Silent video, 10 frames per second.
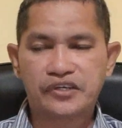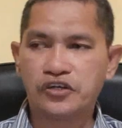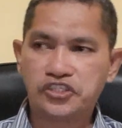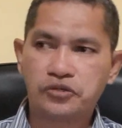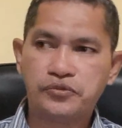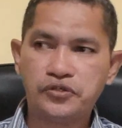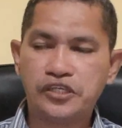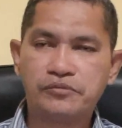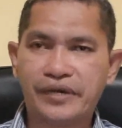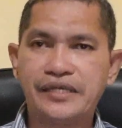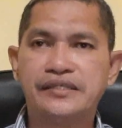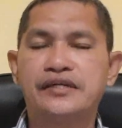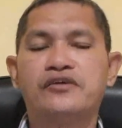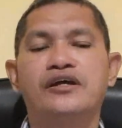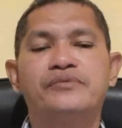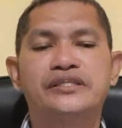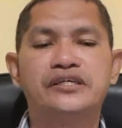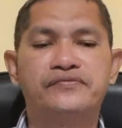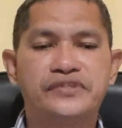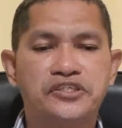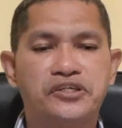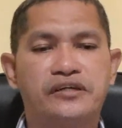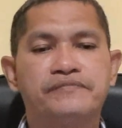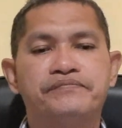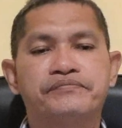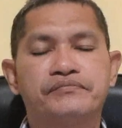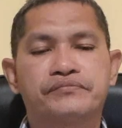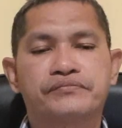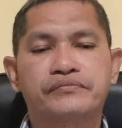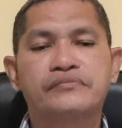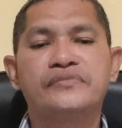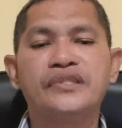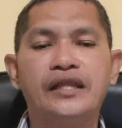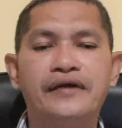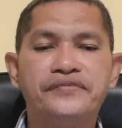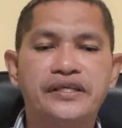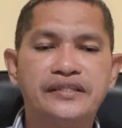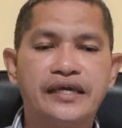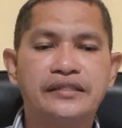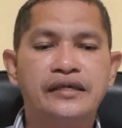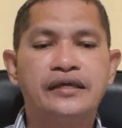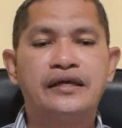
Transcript: contributed by the collaborative teacher. After that,